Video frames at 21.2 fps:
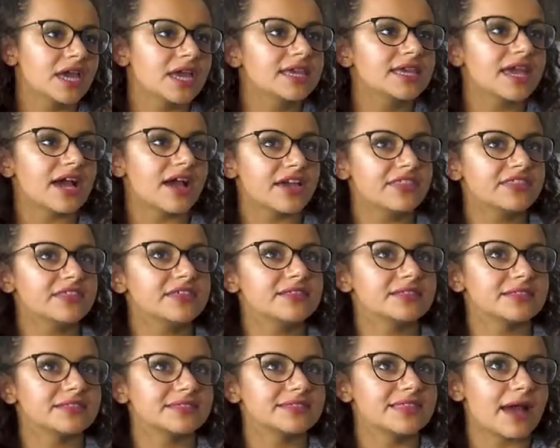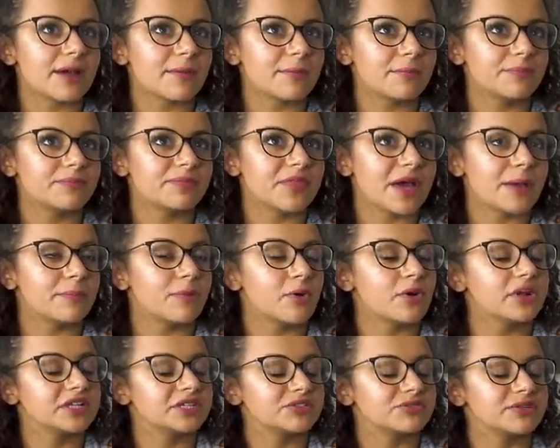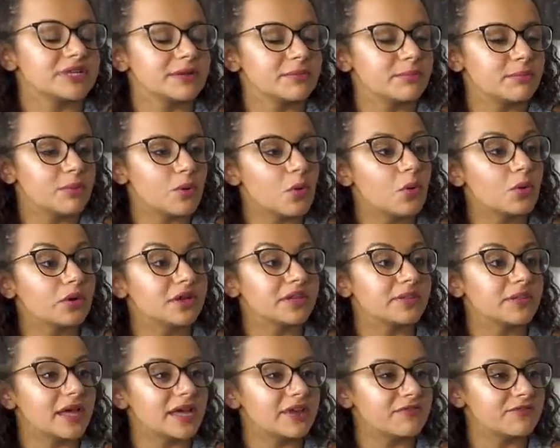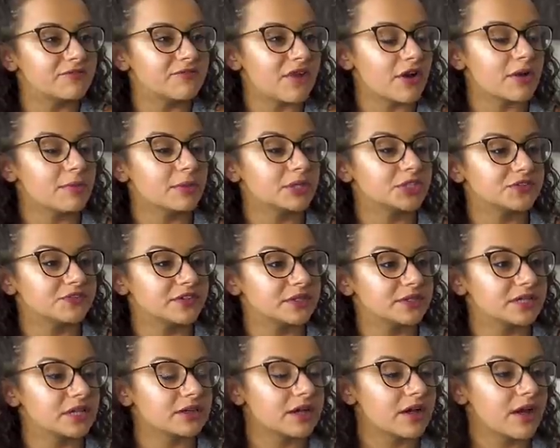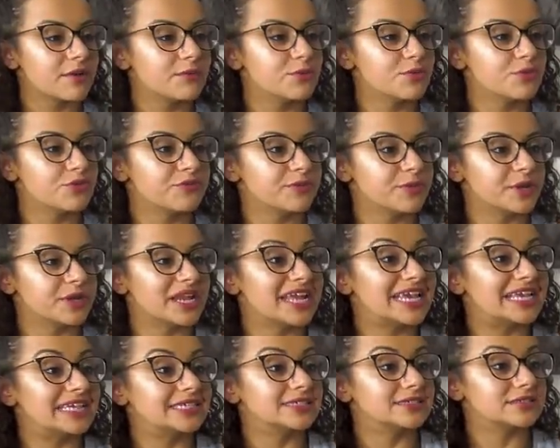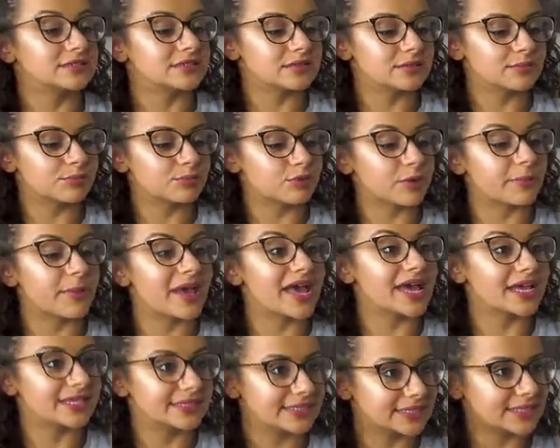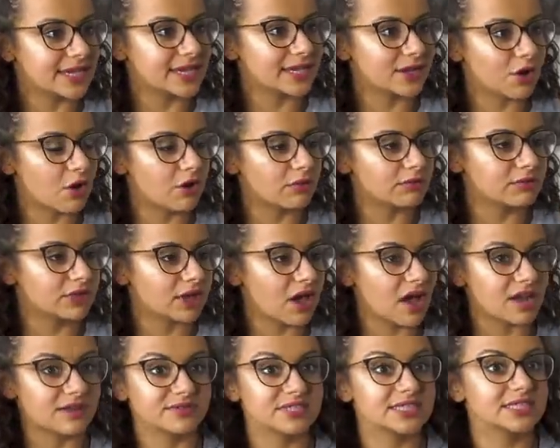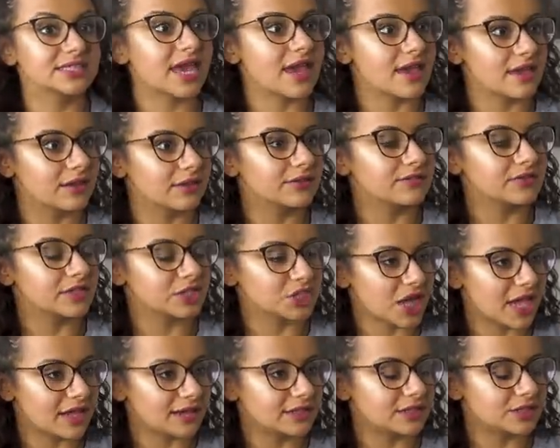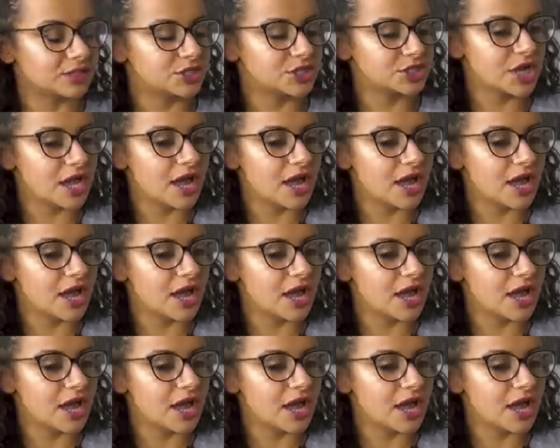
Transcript: Yeah, I think that that point is really important, in that it very much feels like our movement isn't prepared to take on the kind of scale of the challenge.